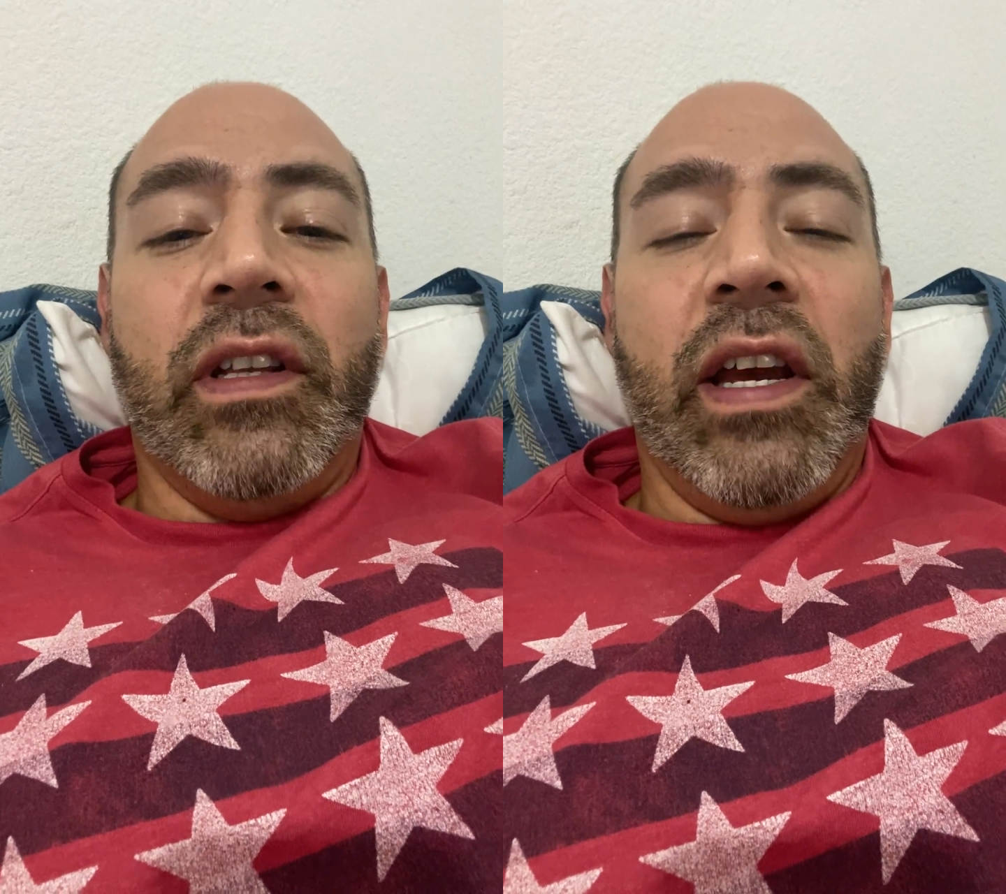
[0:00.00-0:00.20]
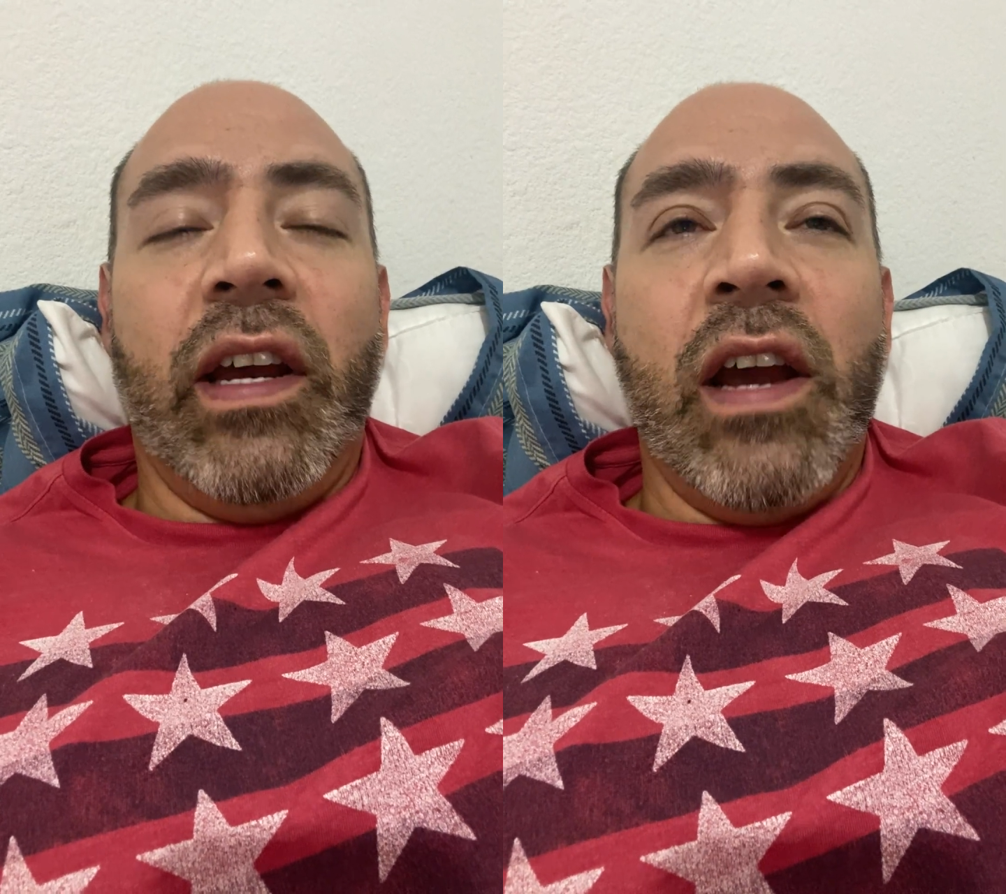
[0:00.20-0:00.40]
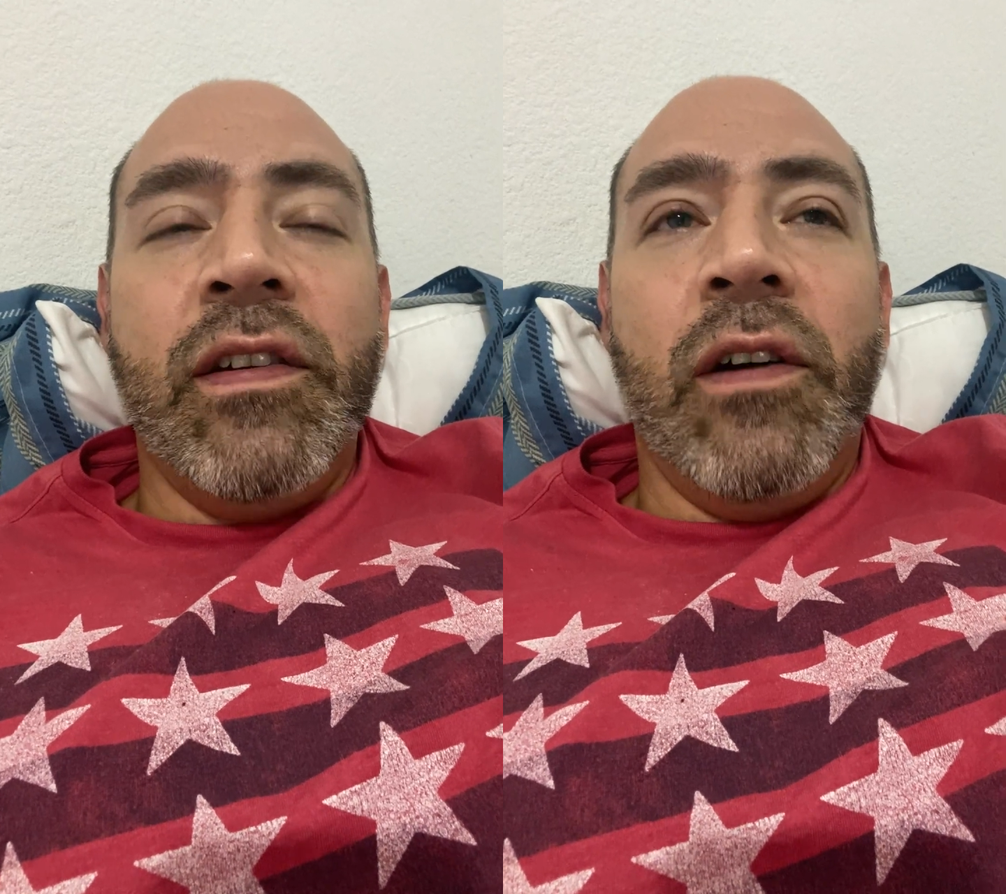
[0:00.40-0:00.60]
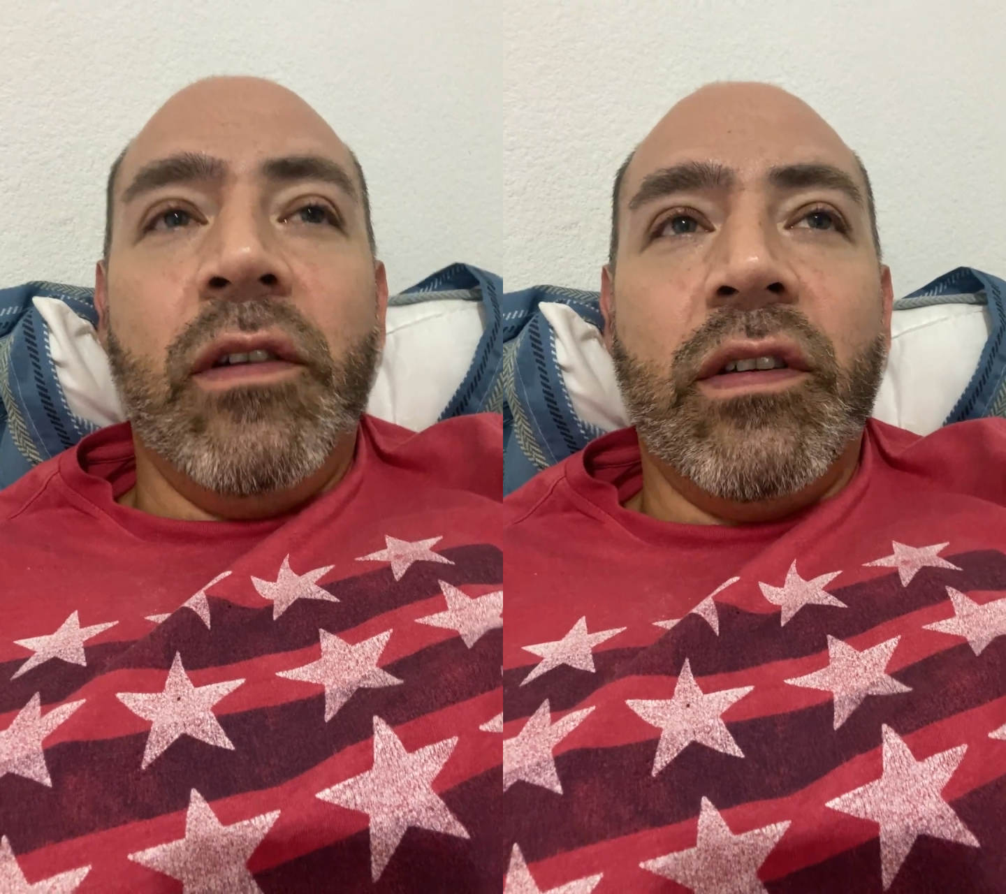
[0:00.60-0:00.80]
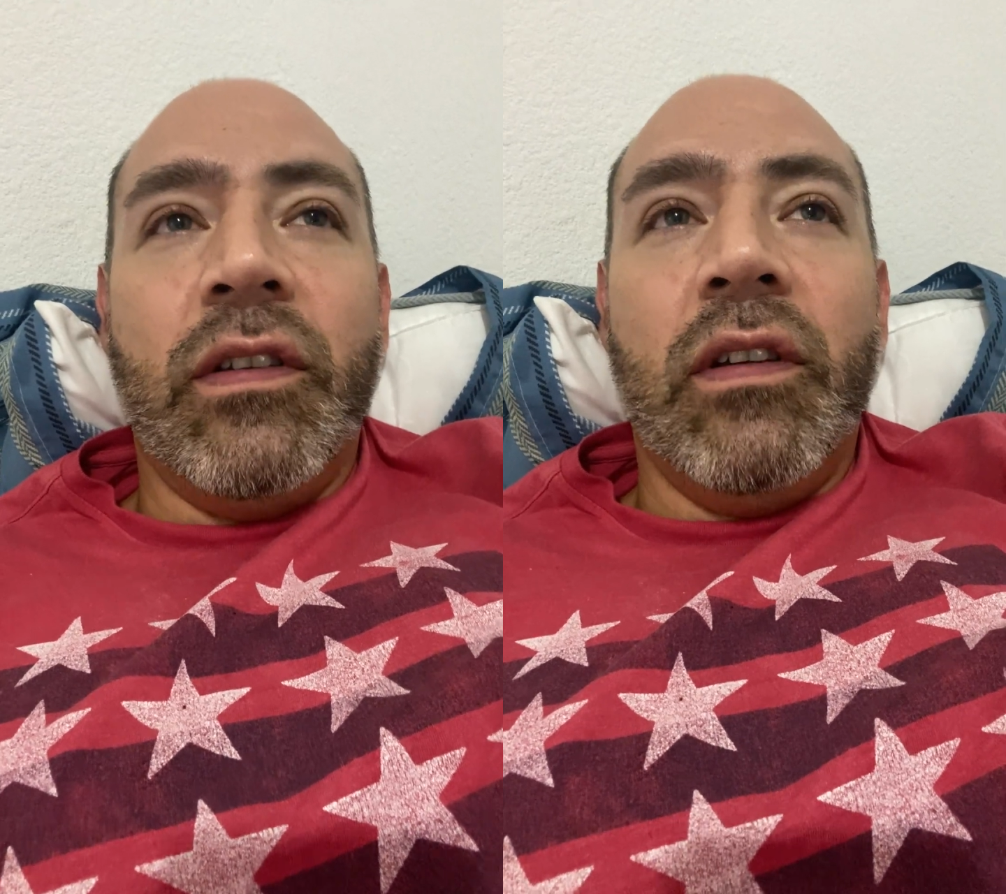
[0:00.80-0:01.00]
Like, I
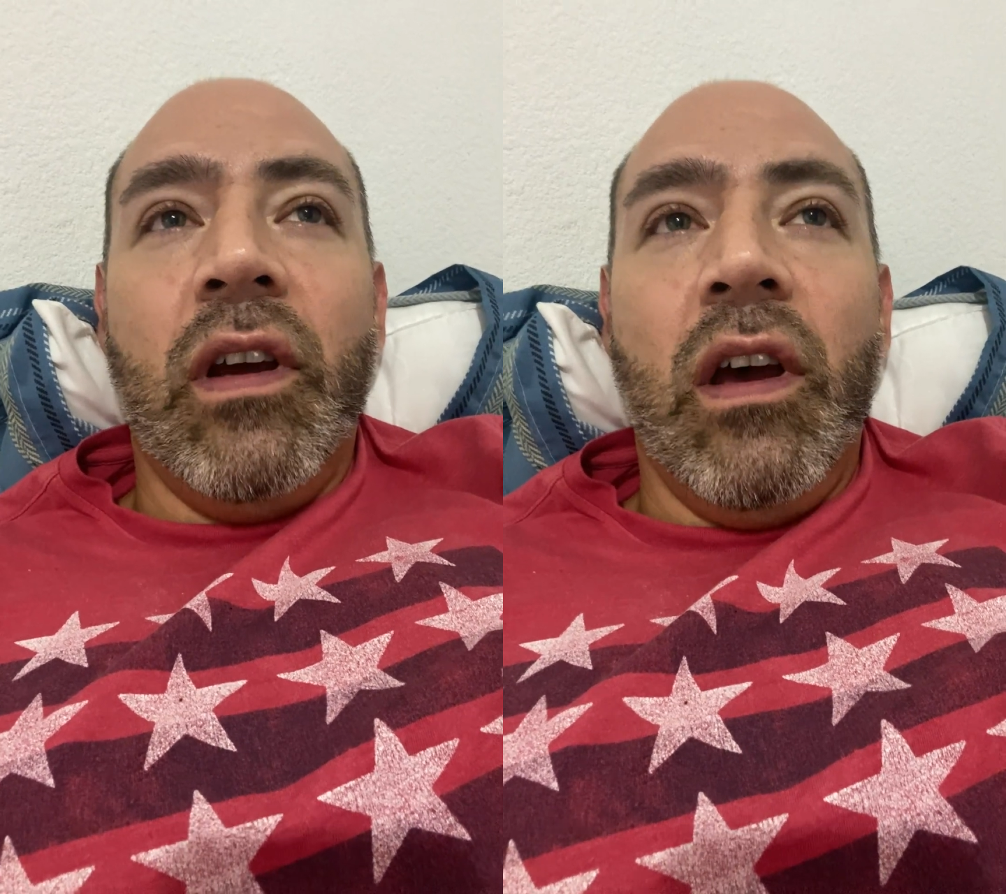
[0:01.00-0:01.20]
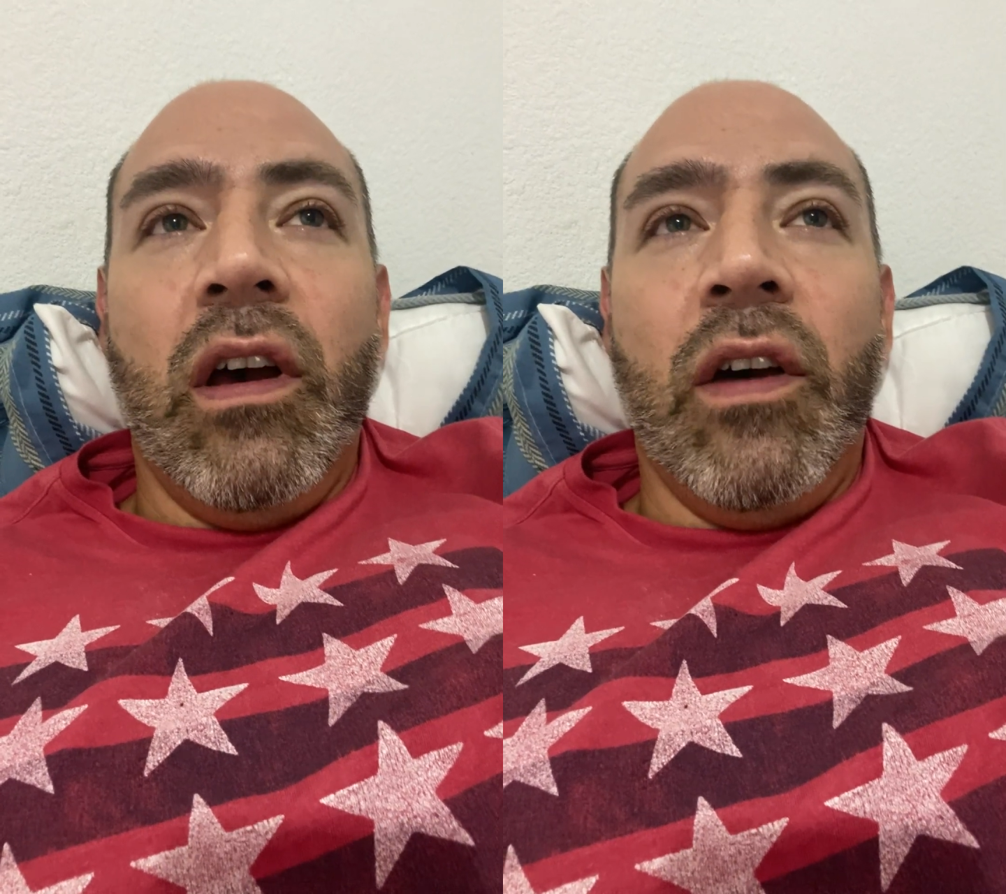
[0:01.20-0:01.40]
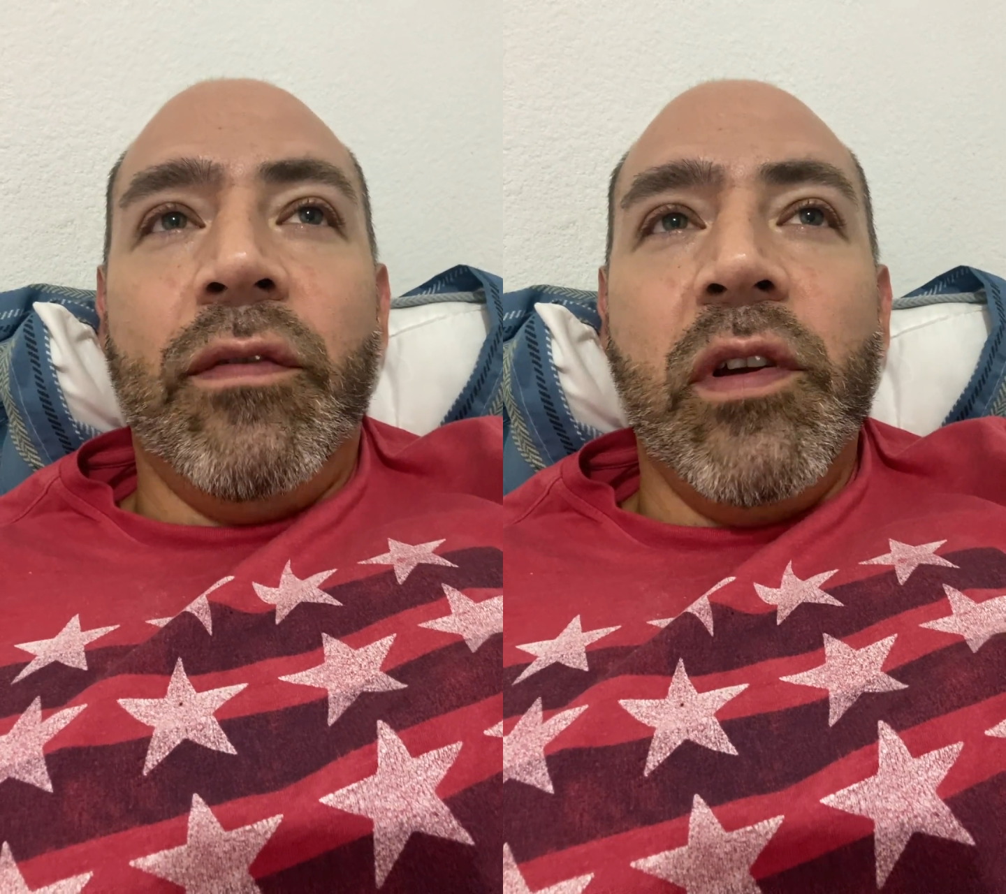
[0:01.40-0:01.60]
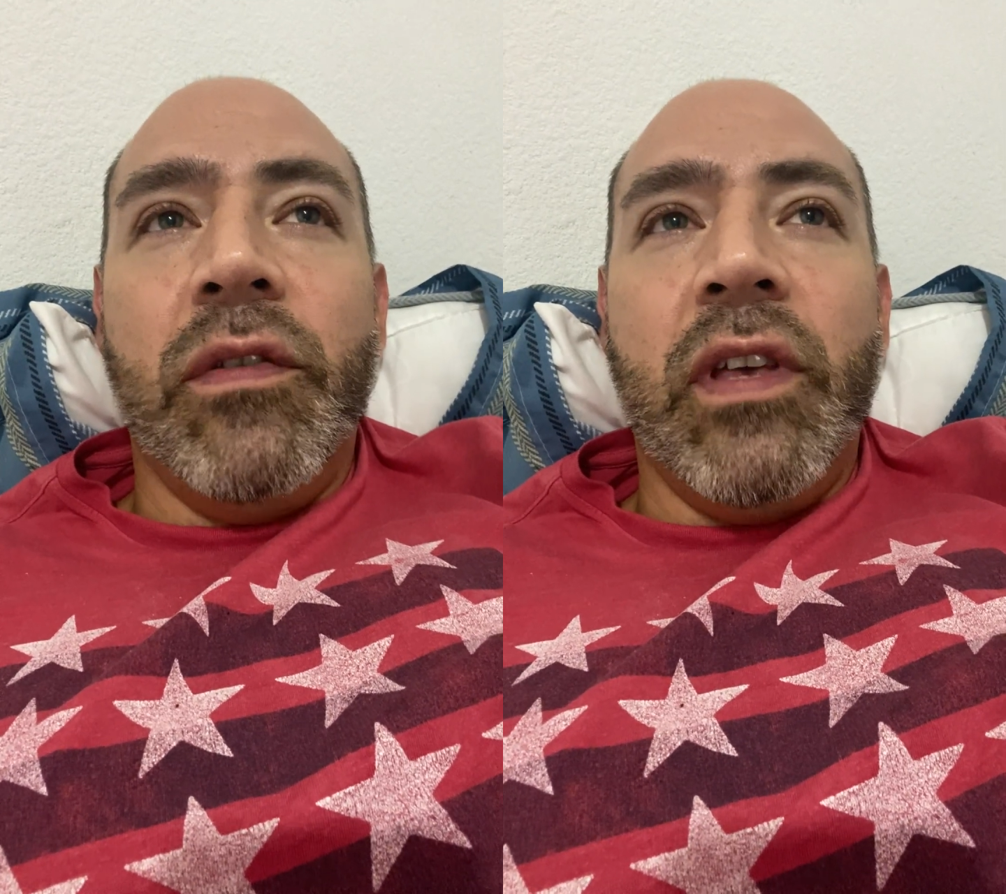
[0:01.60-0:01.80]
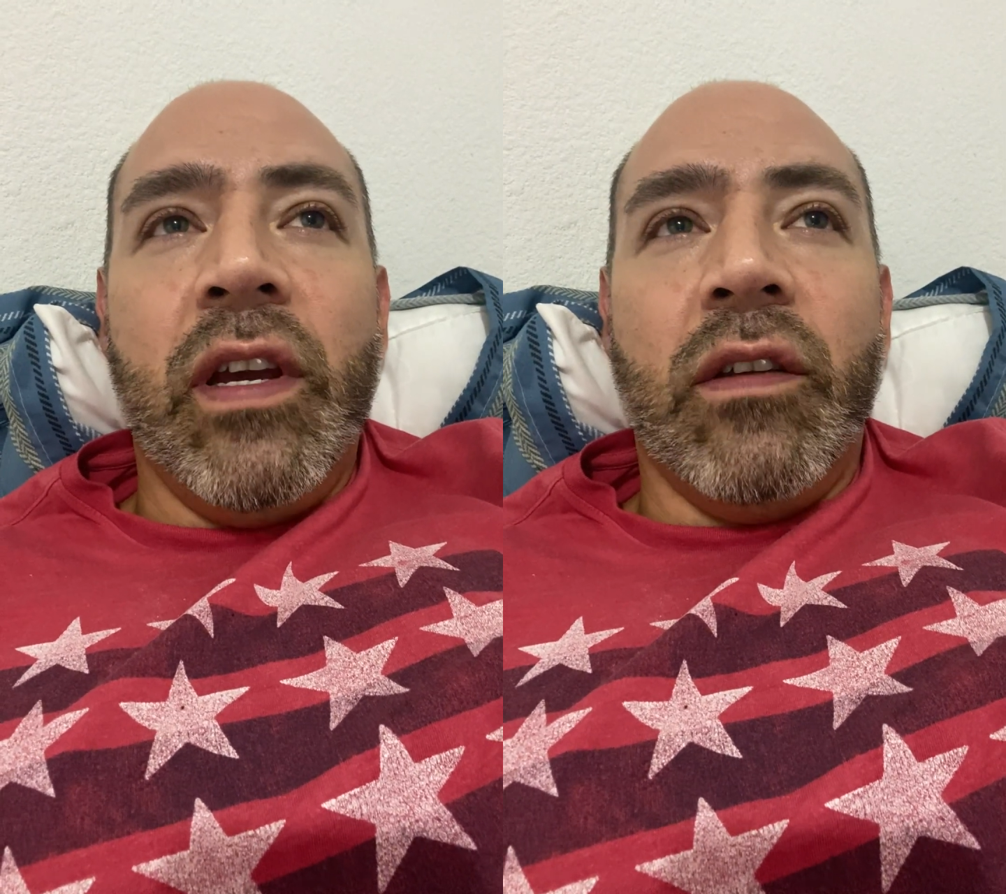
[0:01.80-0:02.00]
noticed a few
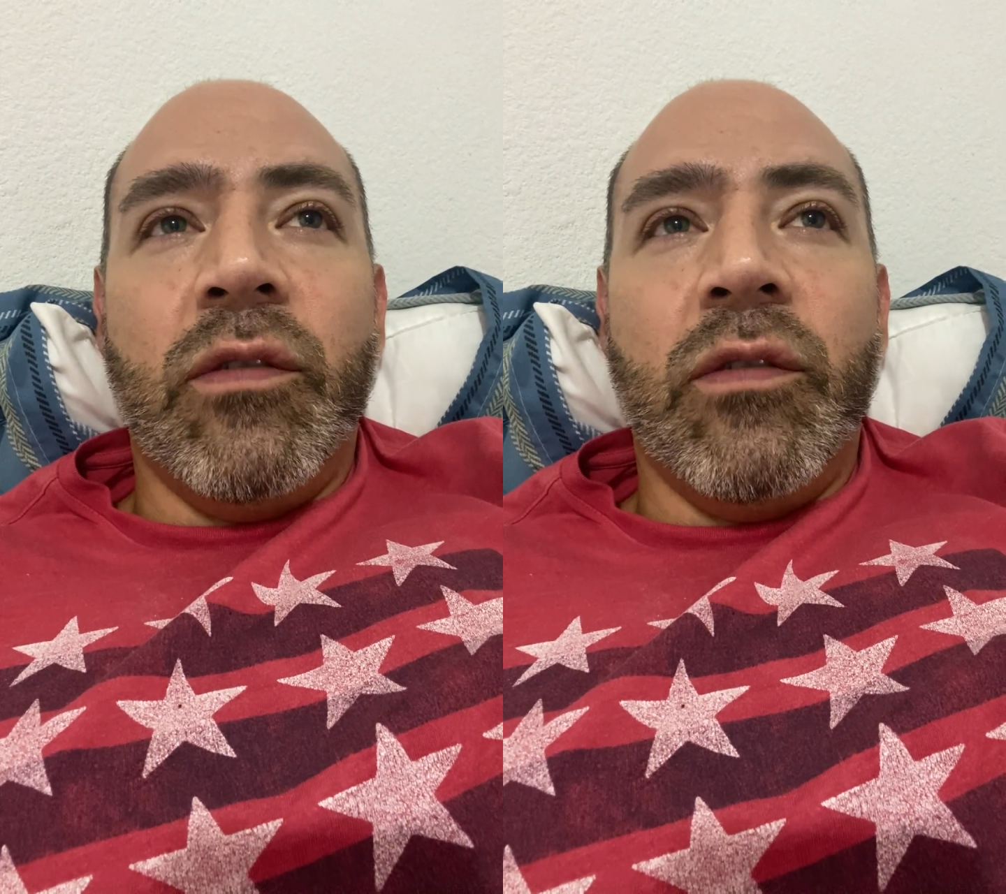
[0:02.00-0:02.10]
things